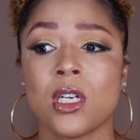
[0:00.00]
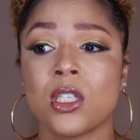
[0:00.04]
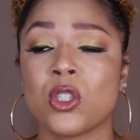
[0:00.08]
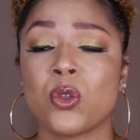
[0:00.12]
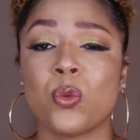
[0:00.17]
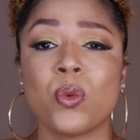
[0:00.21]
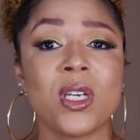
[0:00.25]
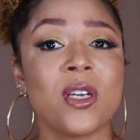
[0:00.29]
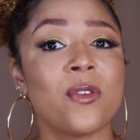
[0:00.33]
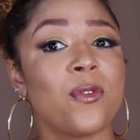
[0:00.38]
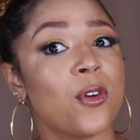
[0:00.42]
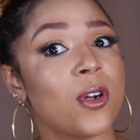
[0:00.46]

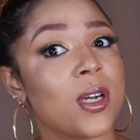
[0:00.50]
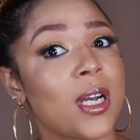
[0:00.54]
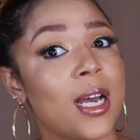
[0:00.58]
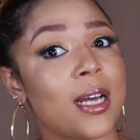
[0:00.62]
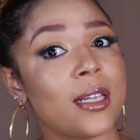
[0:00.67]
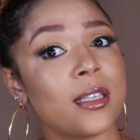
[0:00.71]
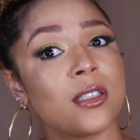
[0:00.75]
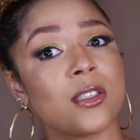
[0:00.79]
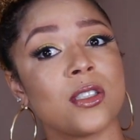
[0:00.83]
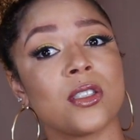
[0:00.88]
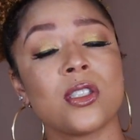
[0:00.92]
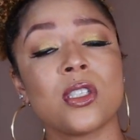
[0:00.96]

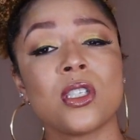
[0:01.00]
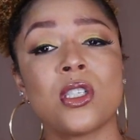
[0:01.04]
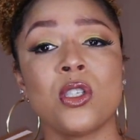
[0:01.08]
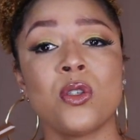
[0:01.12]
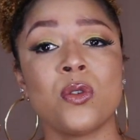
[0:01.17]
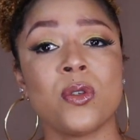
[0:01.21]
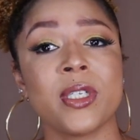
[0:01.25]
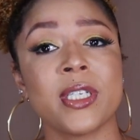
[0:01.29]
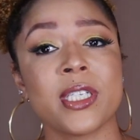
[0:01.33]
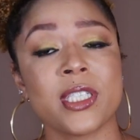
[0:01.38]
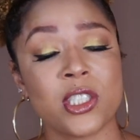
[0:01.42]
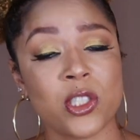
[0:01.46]
$24 you
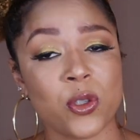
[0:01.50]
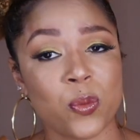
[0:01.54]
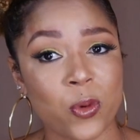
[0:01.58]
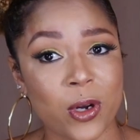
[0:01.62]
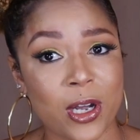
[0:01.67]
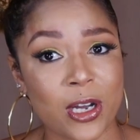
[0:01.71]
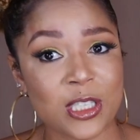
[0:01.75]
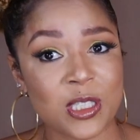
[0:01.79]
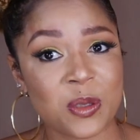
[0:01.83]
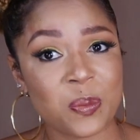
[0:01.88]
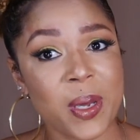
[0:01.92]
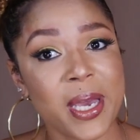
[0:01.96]
can get your
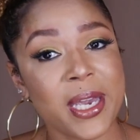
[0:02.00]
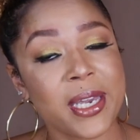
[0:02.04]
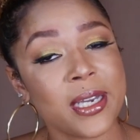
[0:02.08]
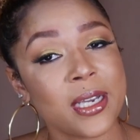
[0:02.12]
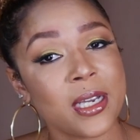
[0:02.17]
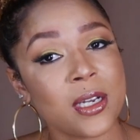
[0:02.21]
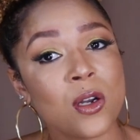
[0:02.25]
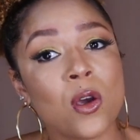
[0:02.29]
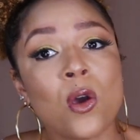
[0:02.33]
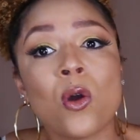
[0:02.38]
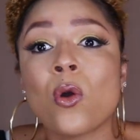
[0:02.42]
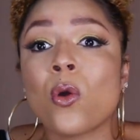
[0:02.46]
brows
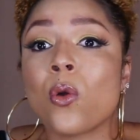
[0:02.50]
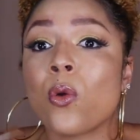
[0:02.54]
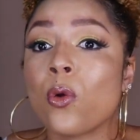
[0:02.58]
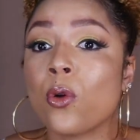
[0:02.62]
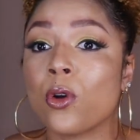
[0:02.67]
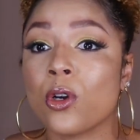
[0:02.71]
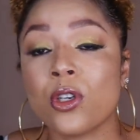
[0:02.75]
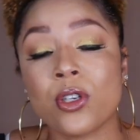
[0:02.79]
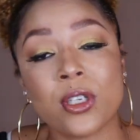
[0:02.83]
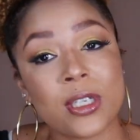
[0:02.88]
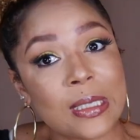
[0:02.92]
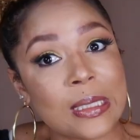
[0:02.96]
banging
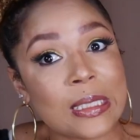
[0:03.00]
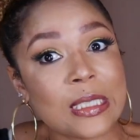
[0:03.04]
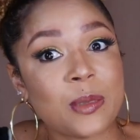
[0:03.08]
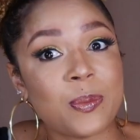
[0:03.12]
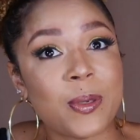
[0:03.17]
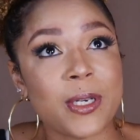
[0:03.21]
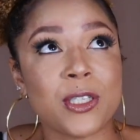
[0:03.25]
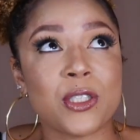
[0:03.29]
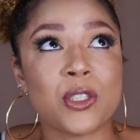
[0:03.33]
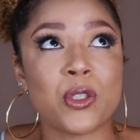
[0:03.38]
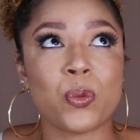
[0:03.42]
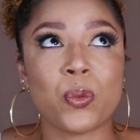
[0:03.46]
or you can
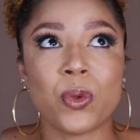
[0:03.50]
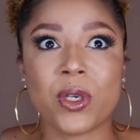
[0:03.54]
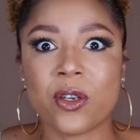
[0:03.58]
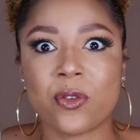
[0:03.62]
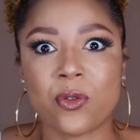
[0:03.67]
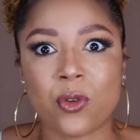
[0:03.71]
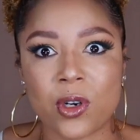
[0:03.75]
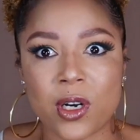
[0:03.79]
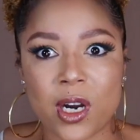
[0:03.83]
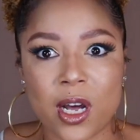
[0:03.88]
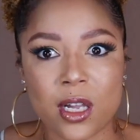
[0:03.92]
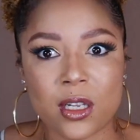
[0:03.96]
spend
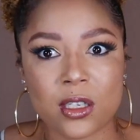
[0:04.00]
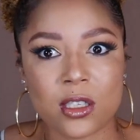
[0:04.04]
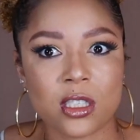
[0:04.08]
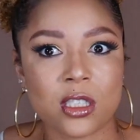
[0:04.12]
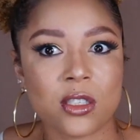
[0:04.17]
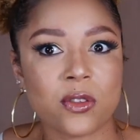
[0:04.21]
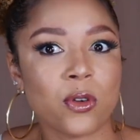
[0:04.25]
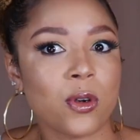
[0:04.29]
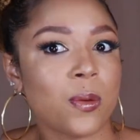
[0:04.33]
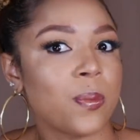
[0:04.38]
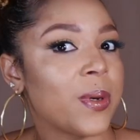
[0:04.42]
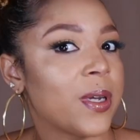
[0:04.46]

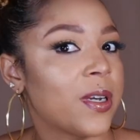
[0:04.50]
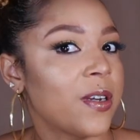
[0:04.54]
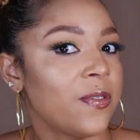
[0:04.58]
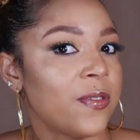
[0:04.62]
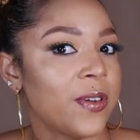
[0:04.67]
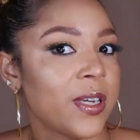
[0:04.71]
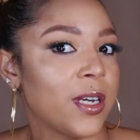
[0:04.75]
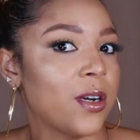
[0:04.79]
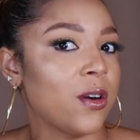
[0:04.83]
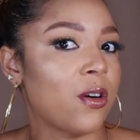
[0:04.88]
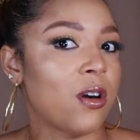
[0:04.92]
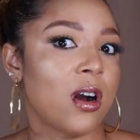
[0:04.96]
$24 for a
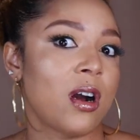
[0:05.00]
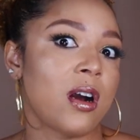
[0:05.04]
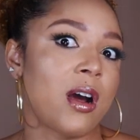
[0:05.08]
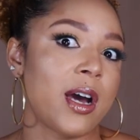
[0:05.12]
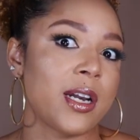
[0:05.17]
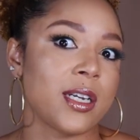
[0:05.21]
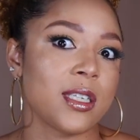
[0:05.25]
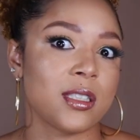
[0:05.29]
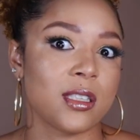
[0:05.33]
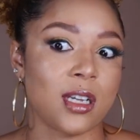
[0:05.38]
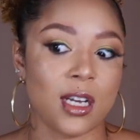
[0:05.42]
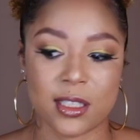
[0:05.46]
benefit or an
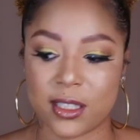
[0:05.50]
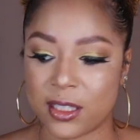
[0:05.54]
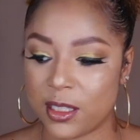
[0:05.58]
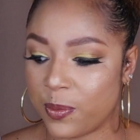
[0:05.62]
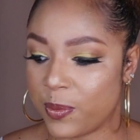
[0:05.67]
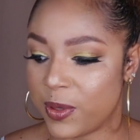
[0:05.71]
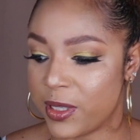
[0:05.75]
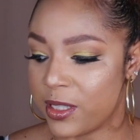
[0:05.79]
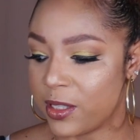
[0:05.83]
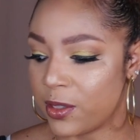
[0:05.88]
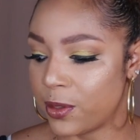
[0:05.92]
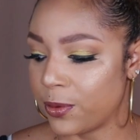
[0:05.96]
Anastasia
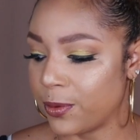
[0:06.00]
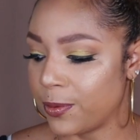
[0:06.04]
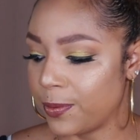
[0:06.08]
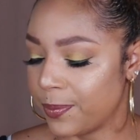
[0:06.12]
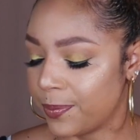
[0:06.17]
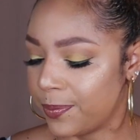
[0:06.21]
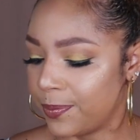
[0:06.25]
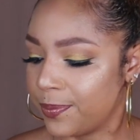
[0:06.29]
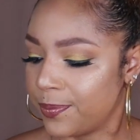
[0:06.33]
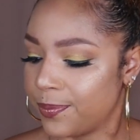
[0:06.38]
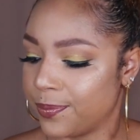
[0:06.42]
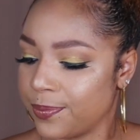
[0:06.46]
pencil.
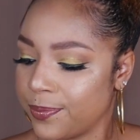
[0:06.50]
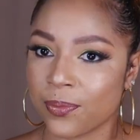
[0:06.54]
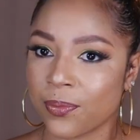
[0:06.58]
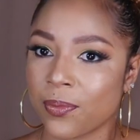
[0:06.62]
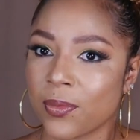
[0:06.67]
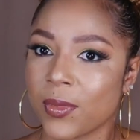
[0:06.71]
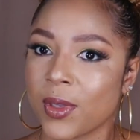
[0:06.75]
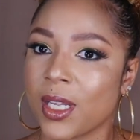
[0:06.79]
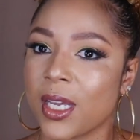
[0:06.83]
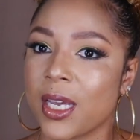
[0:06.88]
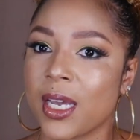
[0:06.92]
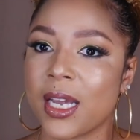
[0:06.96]

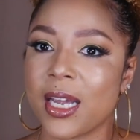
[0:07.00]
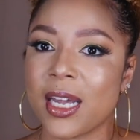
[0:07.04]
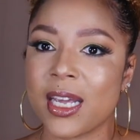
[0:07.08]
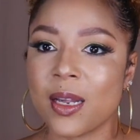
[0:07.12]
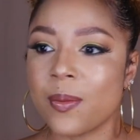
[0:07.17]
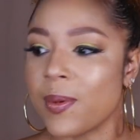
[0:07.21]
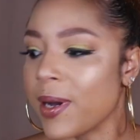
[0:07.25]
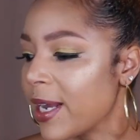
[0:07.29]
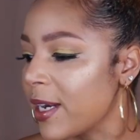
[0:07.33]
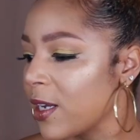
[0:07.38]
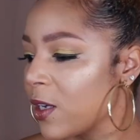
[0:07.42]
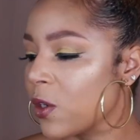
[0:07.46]

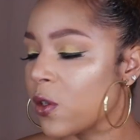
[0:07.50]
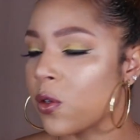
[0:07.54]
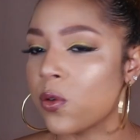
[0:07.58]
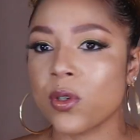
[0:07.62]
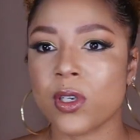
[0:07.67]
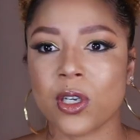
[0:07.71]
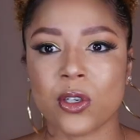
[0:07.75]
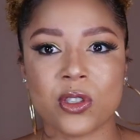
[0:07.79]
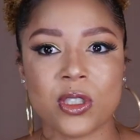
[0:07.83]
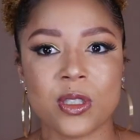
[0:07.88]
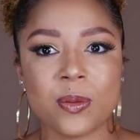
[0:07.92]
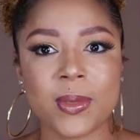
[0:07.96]
Anybody who
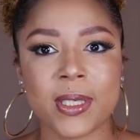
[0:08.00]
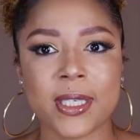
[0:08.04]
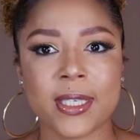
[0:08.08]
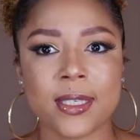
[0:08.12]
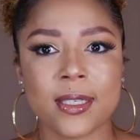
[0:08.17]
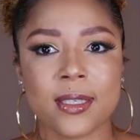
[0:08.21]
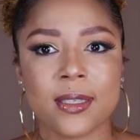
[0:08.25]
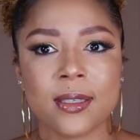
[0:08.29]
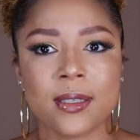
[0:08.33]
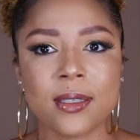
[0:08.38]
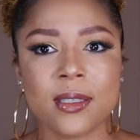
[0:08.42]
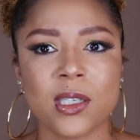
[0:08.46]
knows me
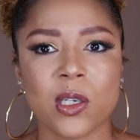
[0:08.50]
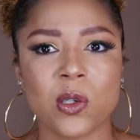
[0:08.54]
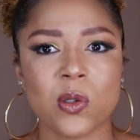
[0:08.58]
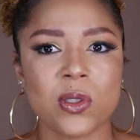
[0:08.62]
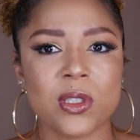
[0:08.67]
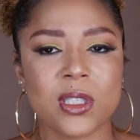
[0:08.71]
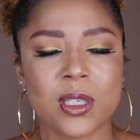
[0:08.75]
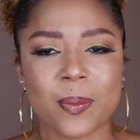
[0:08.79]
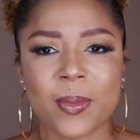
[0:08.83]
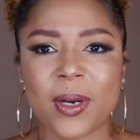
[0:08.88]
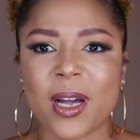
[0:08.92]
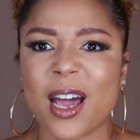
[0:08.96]

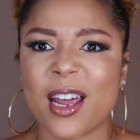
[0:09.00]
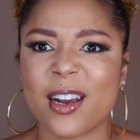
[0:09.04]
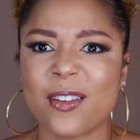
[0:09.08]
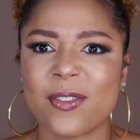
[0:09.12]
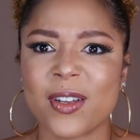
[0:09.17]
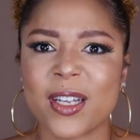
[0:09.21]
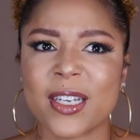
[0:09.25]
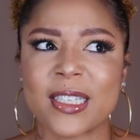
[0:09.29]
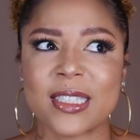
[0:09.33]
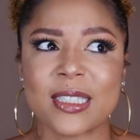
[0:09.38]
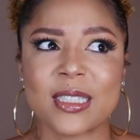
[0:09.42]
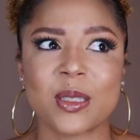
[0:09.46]
knows I'm kind of
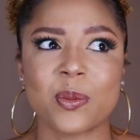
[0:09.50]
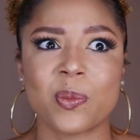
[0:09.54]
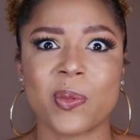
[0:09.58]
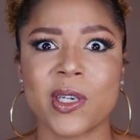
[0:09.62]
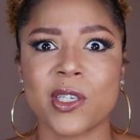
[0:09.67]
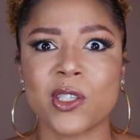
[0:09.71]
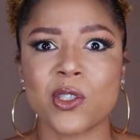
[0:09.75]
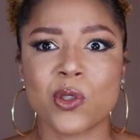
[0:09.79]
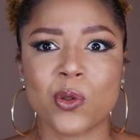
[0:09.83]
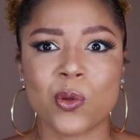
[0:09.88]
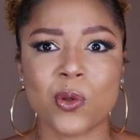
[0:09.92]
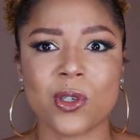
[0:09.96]
like a
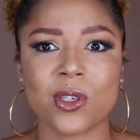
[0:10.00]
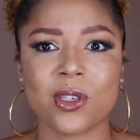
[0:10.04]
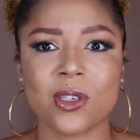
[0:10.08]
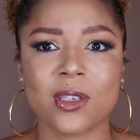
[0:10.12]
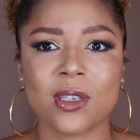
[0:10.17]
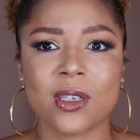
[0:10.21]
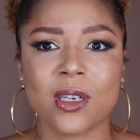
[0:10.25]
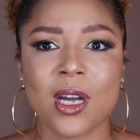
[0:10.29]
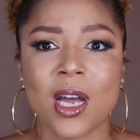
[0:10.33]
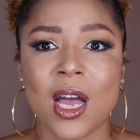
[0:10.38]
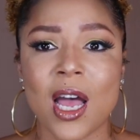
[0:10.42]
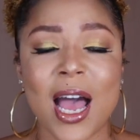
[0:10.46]
sponge
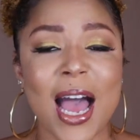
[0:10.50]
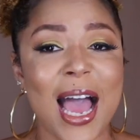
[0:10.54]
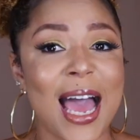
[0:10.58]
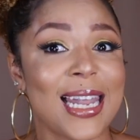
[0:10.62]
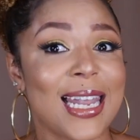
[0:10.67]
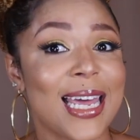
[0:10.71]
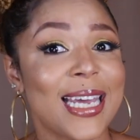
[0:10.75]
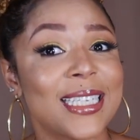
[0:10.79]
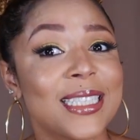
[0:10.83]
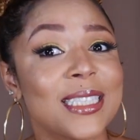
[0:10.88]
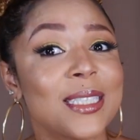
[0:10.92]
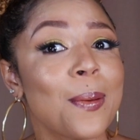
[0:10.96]
hoarder. I
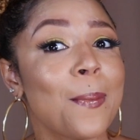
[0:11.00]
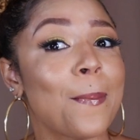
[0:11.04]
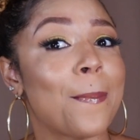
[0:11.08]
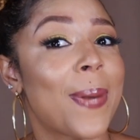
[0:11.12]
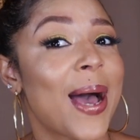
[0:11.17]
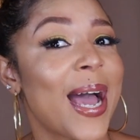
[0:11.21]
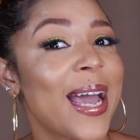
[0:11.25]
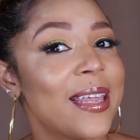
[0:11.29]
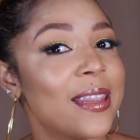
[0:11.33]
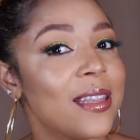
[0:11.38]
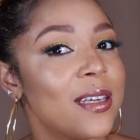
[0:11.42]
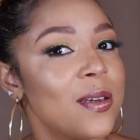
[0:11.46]
like to
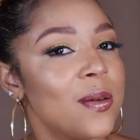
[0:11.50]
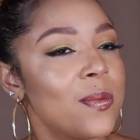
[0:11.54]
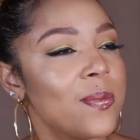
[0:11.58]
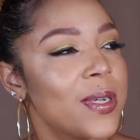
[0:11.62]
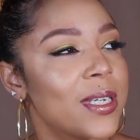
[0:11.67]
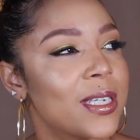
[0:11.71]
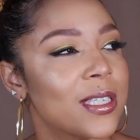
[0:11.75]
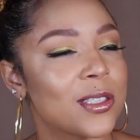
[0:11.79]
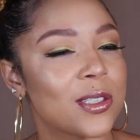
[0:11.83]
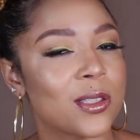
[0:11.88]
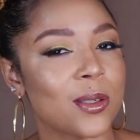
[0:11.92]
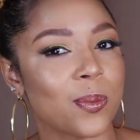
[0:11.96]
buy them
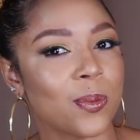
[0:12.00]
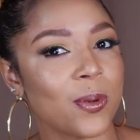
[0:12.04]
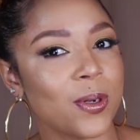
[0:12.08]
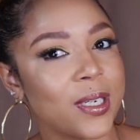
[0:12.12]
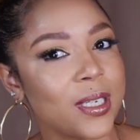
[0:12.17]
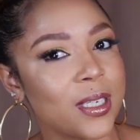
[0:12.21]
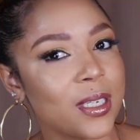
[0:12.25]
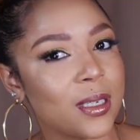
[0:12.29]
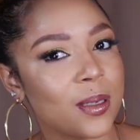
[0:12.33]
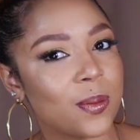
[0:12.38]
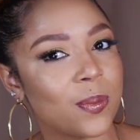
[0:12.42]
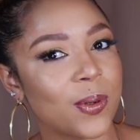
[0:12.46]
because they're
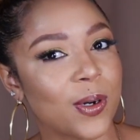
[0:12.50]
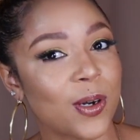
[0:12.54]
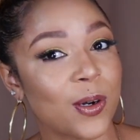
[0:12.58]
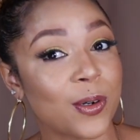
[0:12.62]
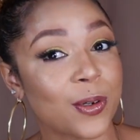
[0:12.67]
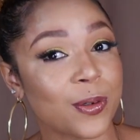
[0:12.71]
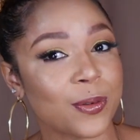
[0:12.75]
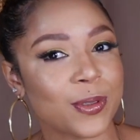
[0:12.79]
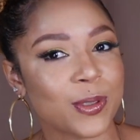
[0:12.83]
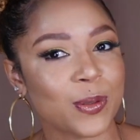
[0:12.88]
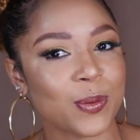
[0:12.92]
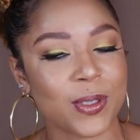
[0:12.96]
pretty, but I
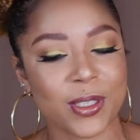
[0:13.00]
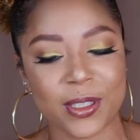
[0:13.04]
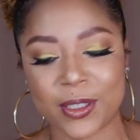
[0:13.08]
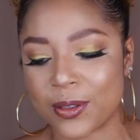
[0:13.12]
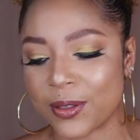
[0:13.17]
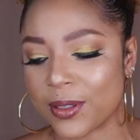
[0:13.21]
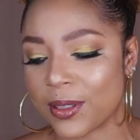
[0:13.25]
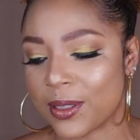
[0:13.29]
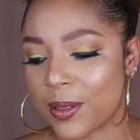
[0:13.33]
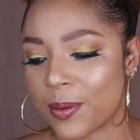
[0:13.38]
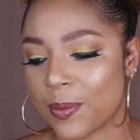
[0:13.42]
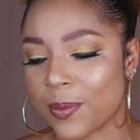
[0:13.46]
don't always want to
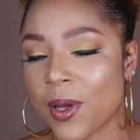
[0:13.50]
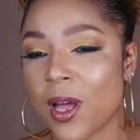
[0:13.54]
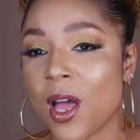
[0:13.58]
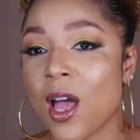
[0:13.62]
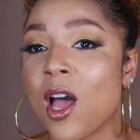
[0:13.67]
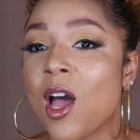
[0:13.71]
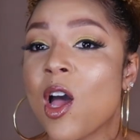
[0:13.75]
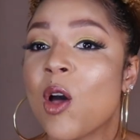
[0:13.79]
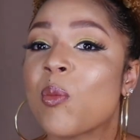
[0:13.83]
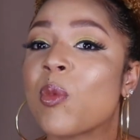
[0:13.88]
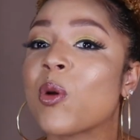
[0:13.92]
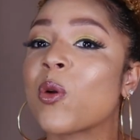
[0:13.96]
use them.
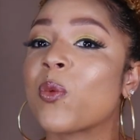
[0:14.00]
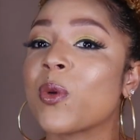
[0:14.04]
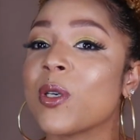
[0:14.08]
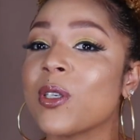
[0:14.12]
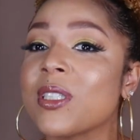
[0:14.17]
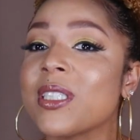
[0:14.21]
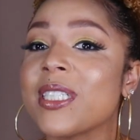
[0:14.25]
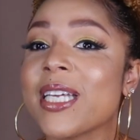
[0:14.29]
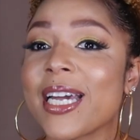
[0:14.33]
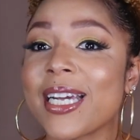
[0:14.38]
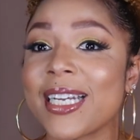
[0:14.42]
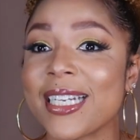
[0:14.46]
But
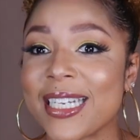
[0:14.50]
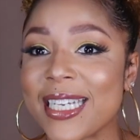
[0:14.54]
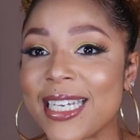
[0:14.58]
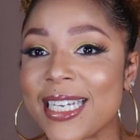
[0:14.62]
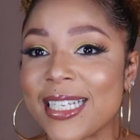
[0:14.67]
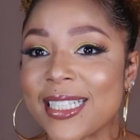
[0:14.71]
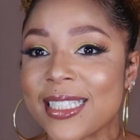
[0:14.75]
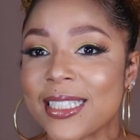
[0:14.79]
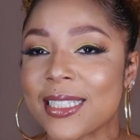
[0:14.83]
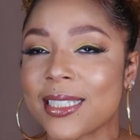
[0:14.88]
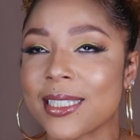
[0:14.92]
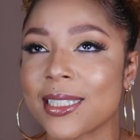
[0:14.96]
Real
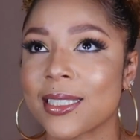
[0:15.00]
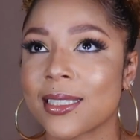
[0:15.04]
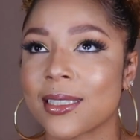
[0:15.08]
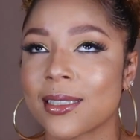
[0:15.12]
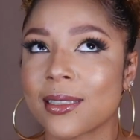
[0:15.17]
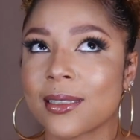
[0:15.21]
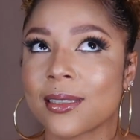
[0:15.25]
Techniques,